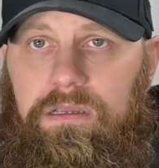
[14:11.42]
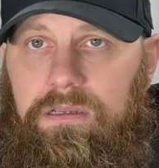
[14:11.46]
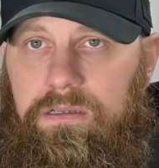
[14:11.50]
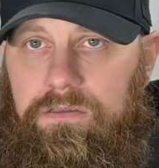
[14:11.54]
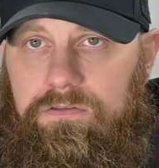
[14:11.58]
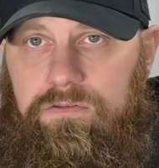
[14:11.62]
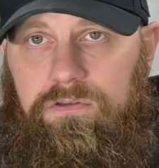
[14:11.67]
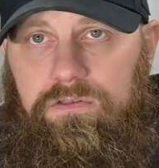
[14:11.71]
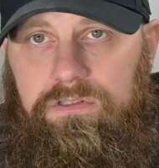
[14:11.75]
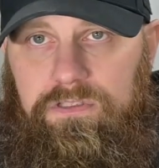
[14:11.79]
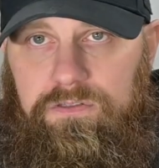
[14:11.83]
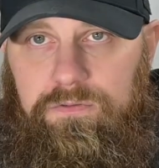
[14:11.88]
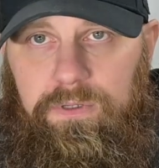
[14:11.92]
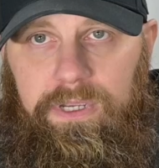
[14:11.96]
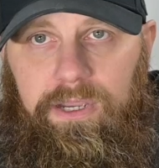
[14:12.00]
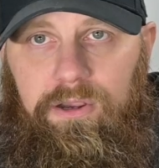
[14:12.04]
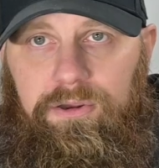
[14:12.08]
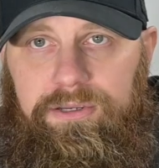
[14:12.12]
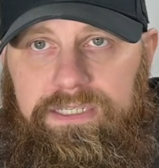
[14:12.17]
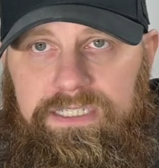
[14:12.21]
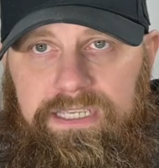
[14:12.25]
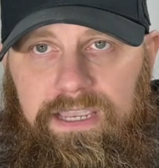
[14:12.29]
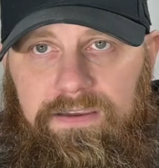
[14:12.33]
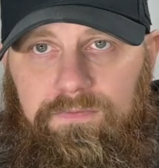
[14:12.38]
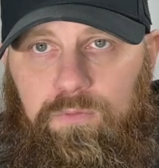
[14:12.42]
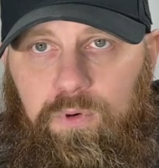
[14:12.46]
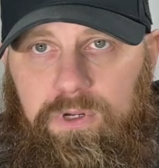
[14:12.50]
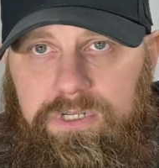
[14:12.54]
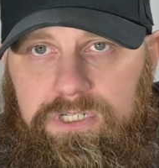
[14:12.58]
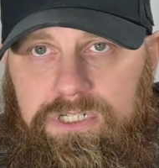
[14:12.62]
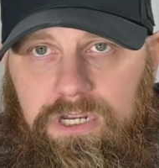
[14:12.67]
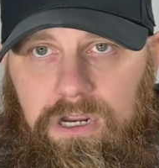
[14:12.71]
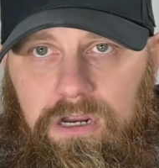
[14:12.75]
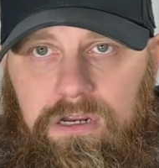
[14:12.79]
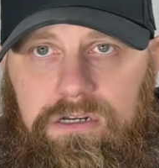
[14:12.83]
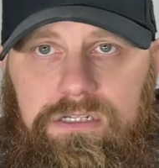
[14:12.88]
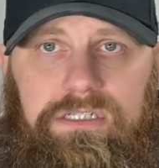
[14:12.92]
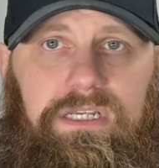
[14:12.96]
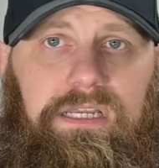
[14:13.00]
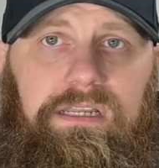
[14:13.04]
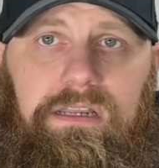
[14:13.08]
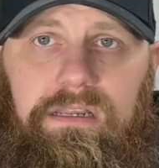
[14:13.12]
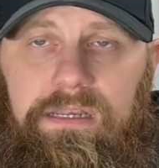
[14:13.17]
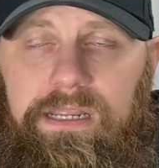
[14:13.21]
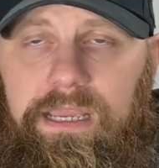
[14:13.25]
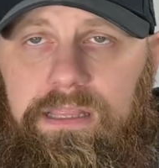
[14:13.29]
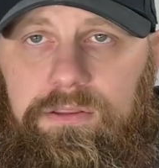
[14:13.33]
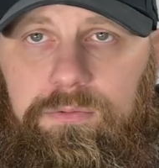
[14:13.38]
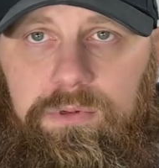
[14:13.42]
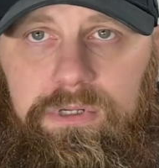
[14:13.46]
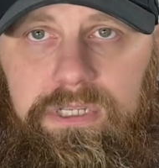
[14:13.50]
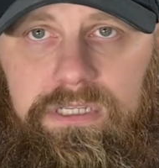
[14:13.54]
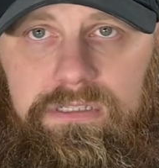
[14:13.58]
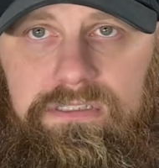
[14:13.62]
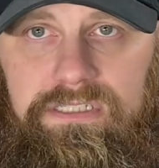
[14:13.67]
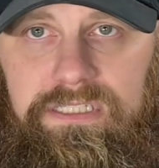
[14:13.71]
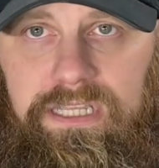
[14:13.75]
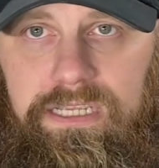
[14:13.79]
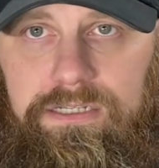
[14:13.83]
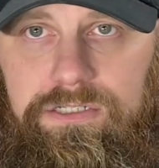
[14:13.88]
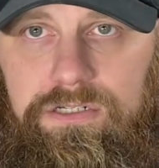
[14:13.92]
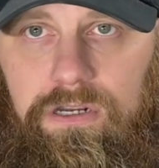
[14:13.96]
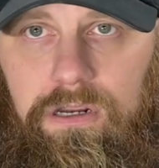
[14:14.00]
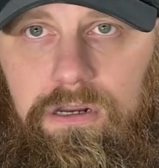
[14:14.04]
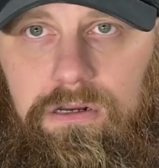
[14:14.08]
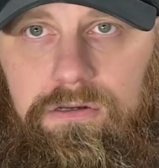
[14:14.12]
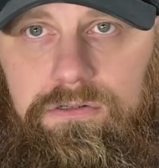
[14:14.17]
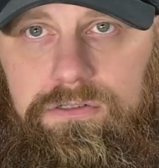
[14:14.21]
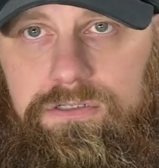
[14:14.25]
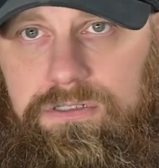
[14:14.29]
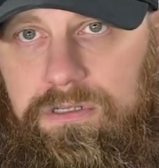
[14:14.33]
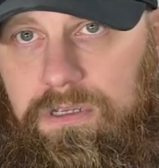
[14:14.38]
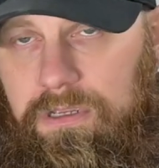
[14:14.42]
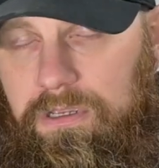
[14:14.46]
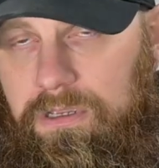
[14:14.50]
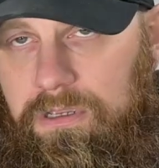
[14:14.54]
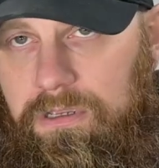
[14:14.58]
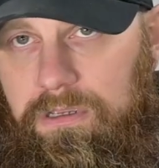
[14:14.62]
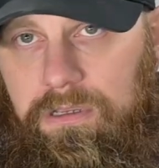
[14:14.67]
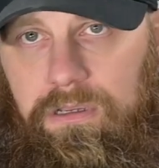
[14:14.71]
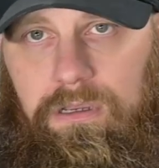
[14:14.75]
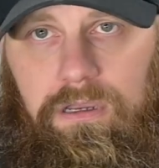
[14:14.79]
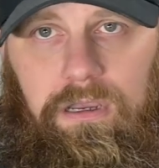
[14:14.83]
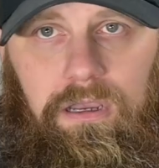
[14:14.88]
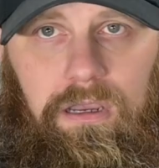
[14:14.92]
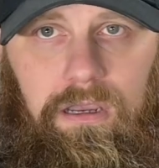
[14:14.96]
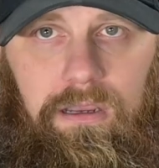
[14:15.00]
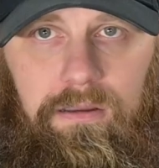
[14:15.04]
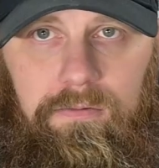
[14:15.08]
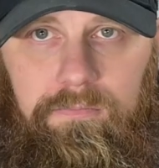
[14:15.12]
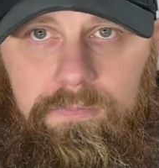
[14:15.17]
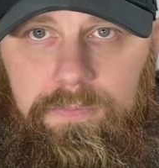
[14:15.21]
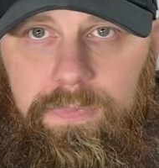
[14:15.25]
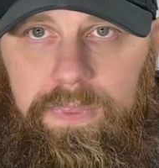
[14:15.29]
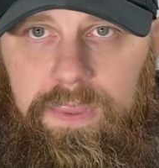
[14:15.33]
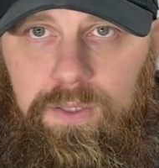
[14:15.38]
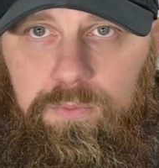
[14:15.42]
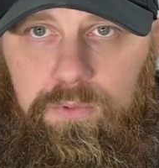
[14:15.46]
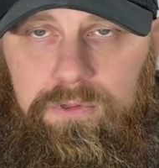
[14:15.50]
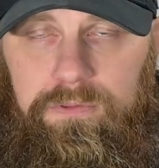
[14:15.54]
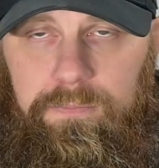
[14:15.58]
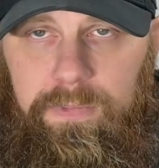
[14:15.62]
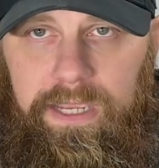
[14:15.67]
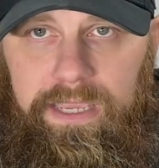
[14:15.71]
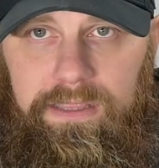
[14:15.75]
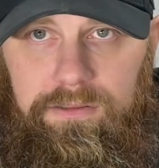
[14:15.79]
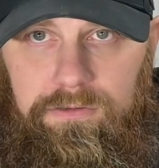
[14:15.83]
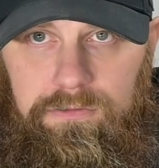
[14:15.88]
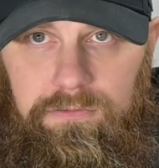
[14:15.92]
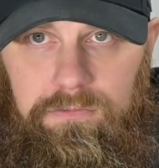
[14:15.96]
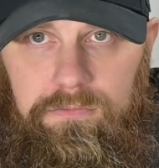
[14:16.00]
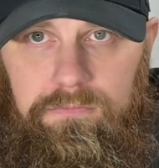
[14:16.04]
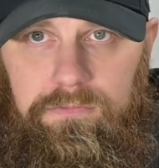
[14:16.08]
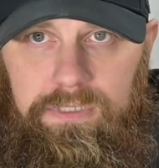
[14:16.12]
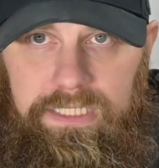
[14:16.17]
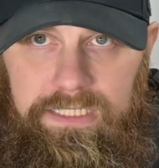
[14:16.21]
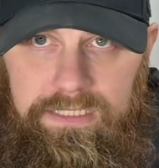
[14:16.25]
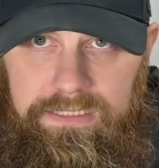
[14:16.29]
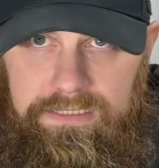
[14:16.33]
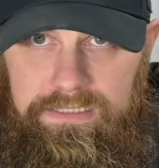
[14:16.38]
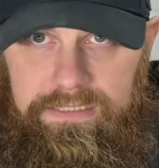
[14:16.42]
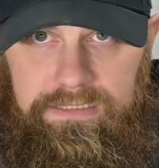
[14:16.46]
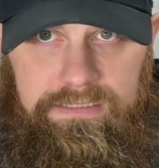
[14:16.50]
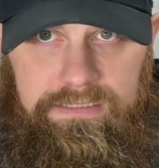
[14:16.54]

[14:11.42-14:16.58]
So this way I always have one charged, and then the other one can stay charged with my other EDC